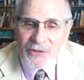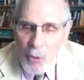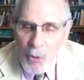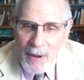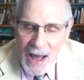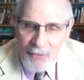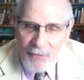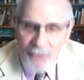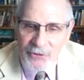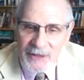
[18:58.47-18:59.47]
its own
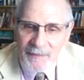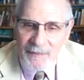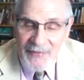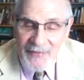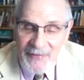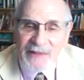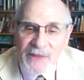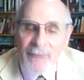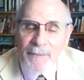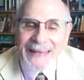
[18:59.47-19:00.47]
policy. And that's
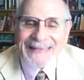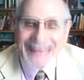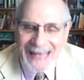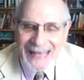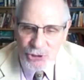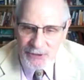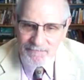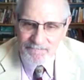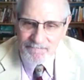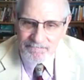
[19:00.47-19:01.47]
done by
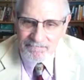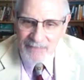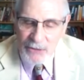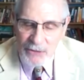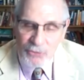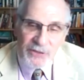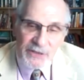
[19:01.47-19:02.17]
intention. And you